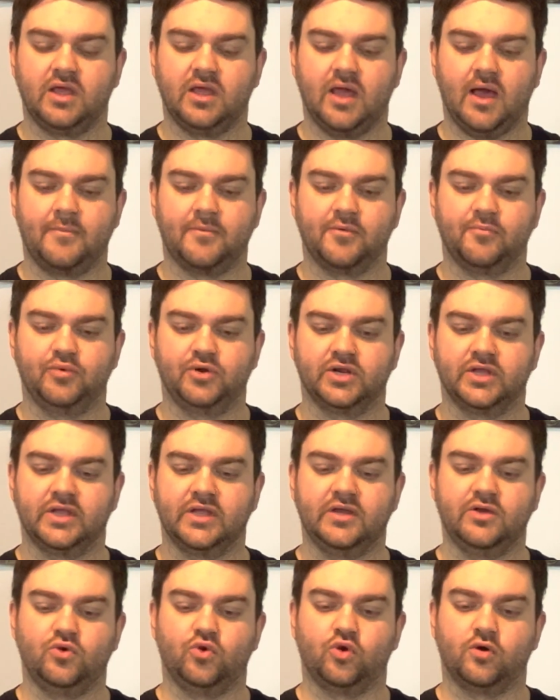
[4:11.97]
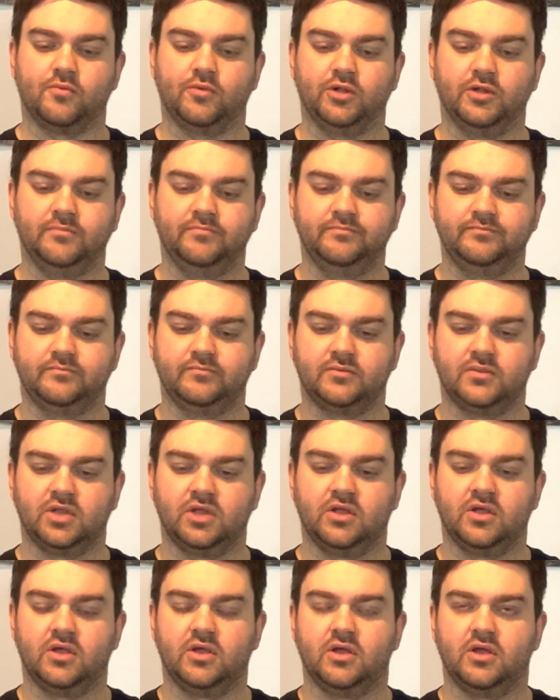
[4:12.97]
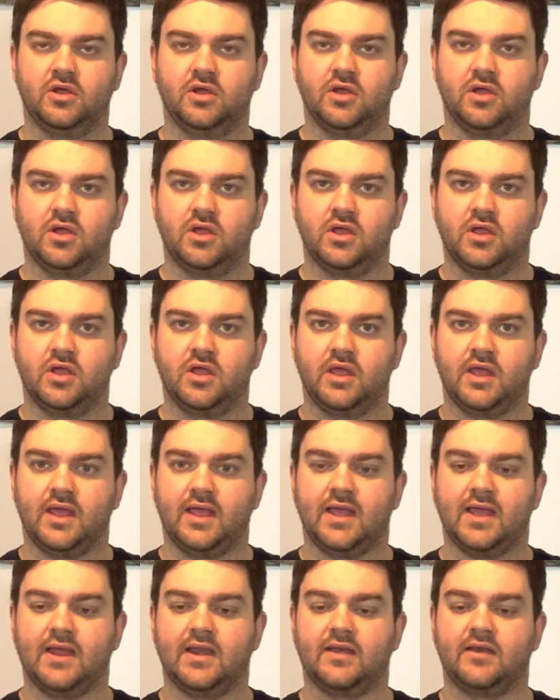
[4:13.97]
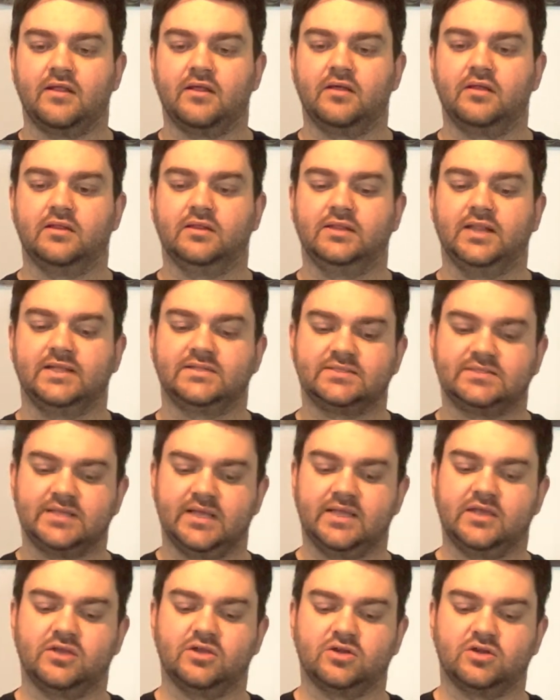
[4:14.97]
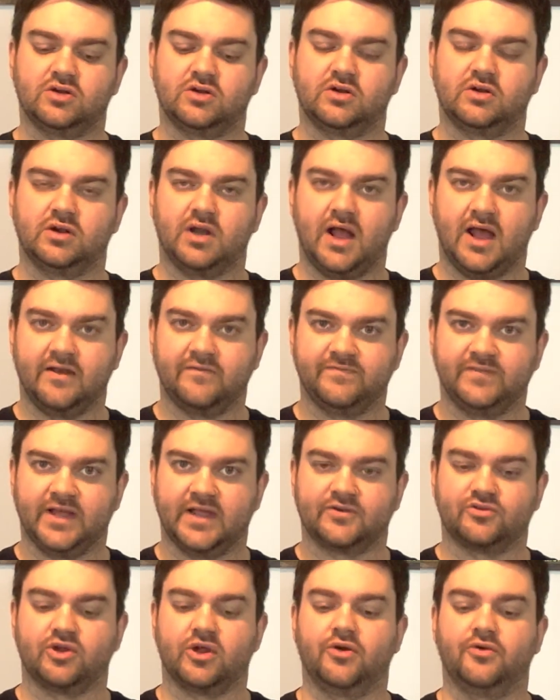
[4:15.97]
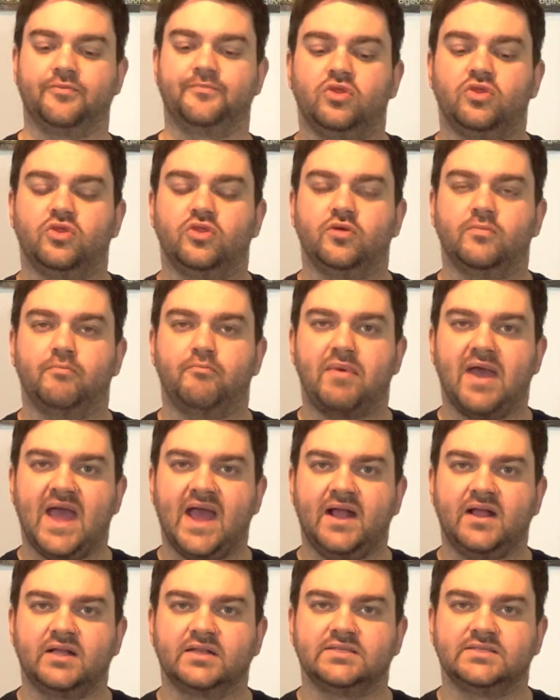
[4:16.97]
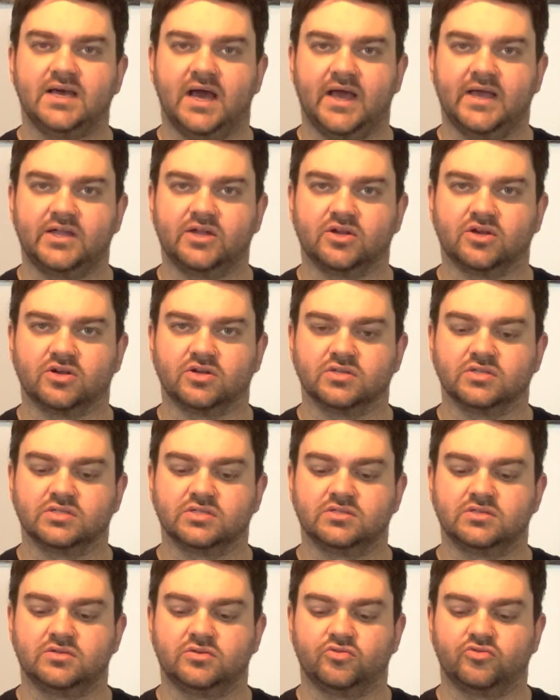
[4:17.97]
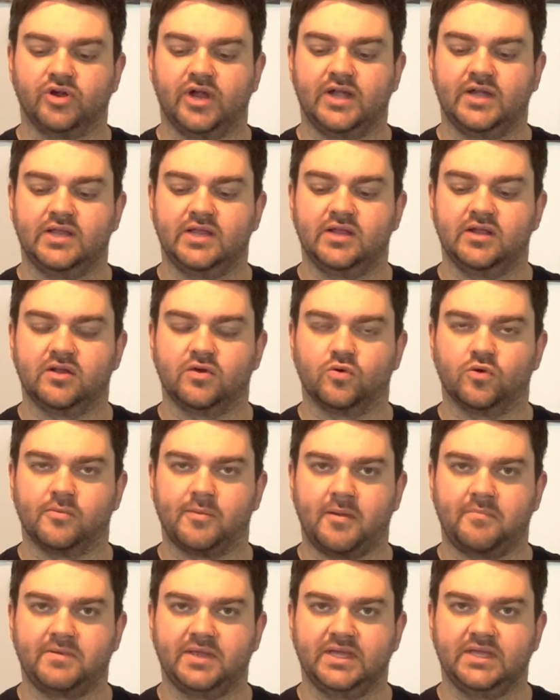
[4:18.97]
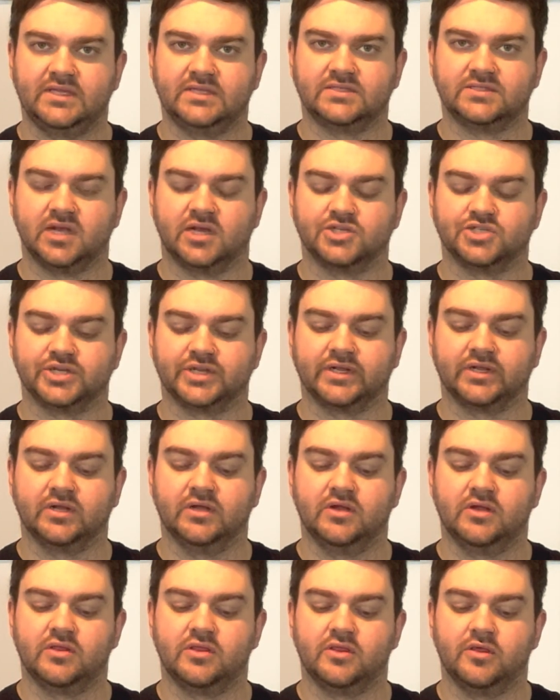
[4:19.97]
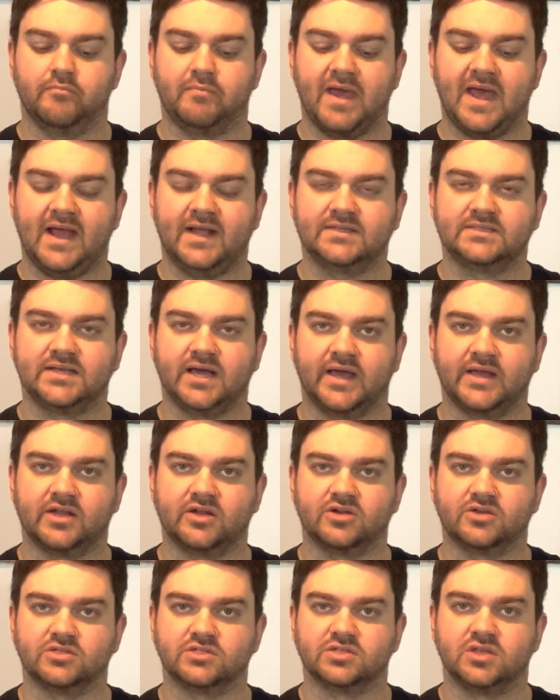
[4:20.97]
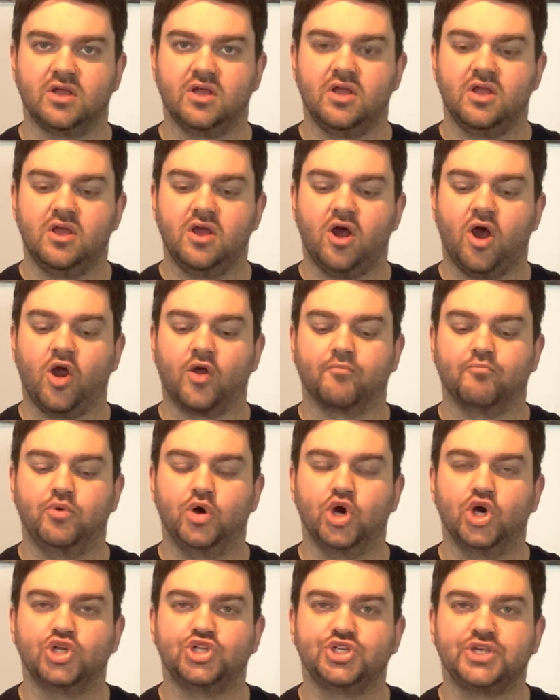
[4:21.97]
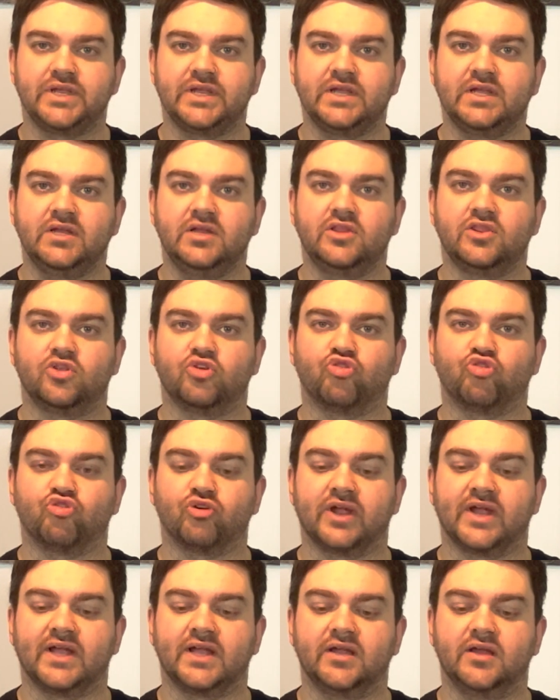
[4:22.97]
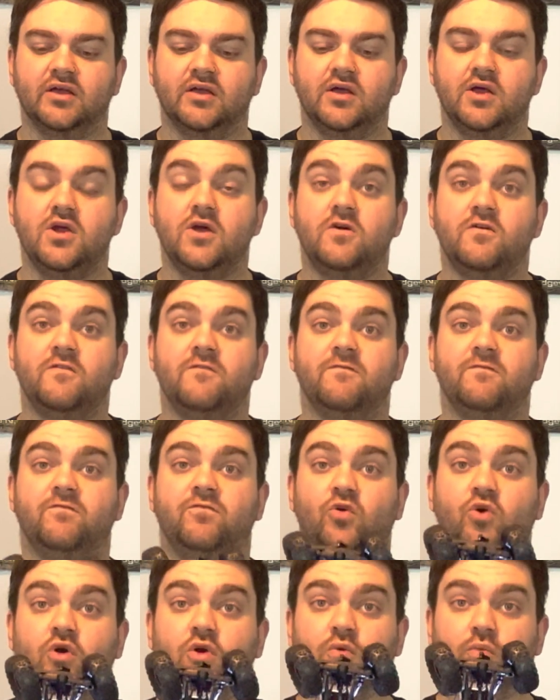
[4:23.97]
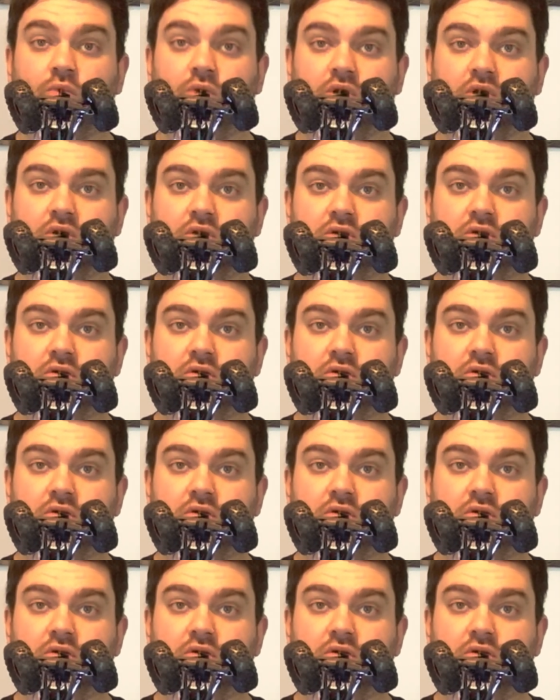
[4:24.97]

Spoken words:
I'm gonna put it in normal. And let's say you're on flat ground. The back tires, right here where my pinky's touching, the back tires are pushing the rig forward.